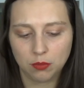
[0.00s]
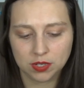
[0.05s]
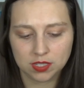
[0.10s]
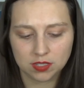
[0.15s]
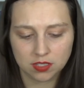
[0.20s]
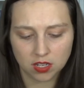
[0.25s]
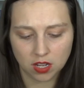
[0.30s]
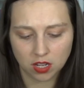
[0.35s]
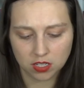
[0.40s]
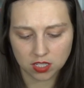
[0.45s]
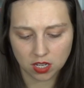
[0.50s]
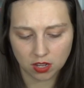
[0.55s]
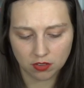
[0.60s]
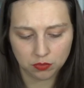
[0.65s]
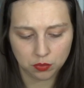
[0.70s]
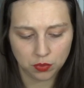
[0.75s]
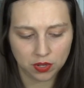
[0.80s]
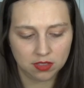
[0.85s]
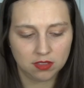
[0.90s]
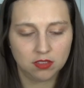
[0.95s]
We start
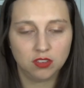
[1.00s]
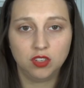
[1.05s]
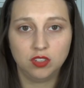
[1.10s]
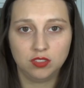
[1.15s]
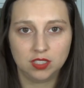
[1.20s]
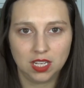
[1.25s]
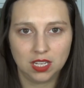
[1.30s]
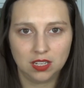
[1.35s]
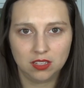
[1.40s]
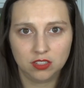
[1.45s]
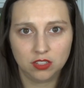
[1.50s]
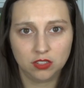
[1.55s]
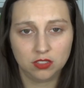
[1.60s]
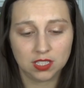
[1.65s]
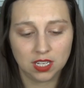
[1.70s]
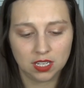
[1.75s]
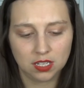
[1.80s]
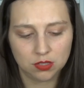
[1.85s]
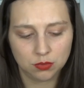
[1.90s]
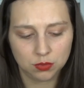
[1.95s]
off with New Zealand. New
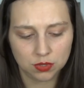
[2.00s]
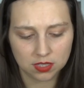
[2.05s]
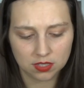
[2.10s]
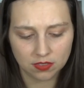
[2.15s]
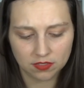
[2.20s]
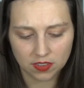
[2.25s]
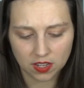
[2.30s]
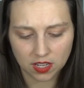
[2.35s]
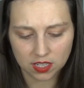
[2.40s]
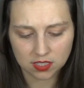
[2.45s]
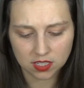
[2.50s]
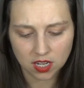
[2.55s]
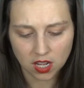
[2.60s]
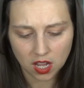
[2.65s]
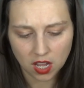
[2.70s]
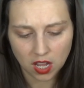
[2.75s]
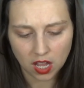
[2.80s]
Zealand was the first